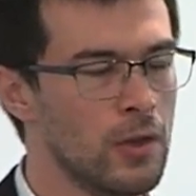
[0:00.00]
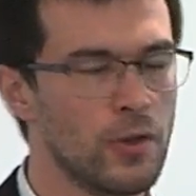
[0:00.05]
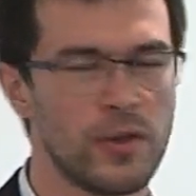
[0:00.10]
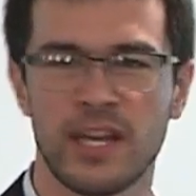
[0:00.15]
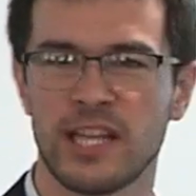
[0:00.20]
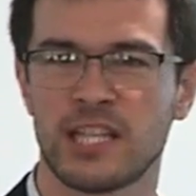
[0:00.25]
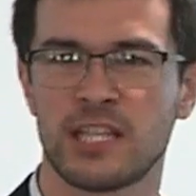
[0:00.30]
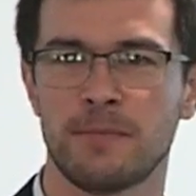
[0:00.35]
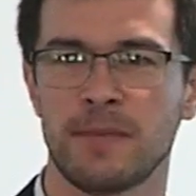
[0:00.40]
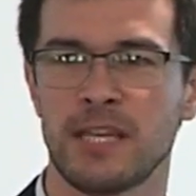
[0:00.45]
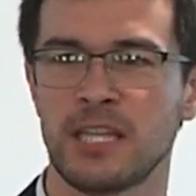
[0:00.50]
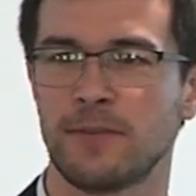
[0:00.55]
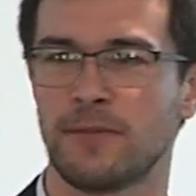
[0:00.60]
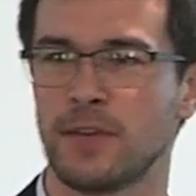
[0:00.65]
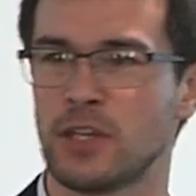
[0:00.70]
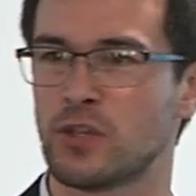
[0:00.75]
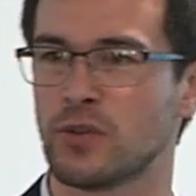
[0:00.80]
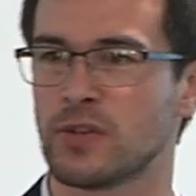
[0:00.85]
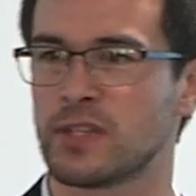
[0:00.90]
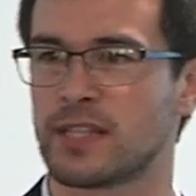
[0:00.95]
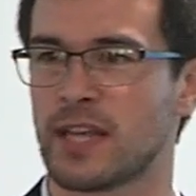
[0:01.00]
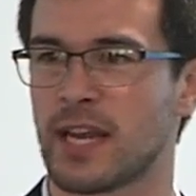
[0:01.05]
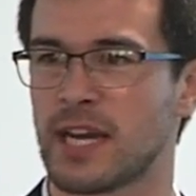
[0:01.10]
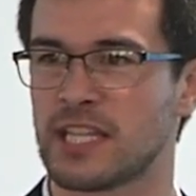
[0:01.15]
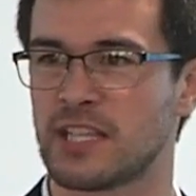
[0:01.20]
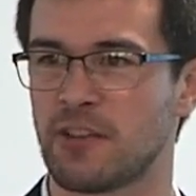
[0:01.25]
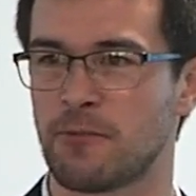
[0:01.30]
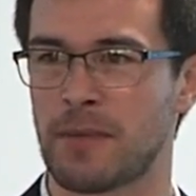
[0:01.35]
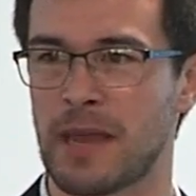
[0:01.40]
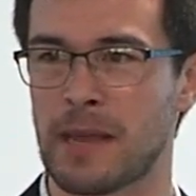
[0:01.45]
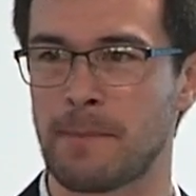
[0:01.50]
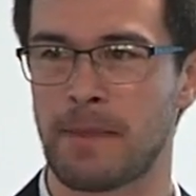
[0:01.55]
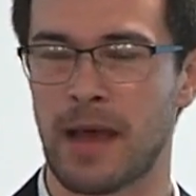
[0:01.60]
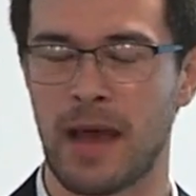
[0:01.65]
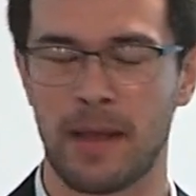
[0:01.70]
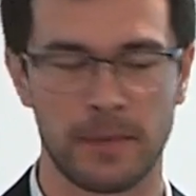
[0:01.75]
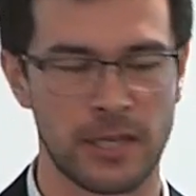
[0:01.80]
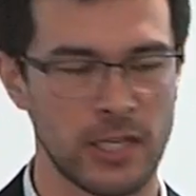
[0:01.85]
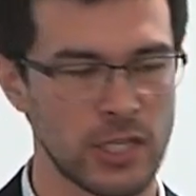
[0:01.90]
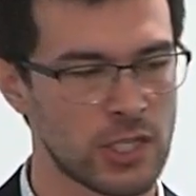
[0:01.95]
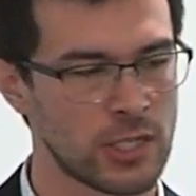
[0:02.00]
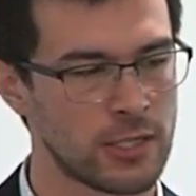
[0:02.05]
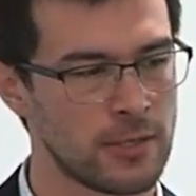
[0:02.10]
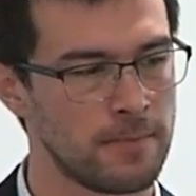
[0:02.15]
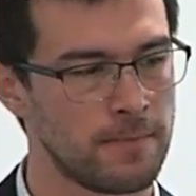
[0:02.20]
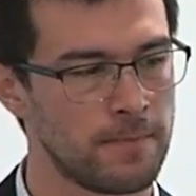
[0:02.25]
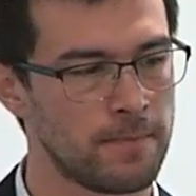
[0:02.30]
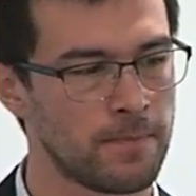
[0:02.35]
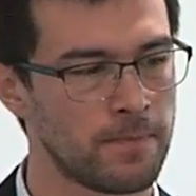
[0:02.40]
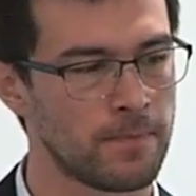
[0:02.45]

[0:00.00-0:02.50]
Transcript: Looking at some individual studies that have been published,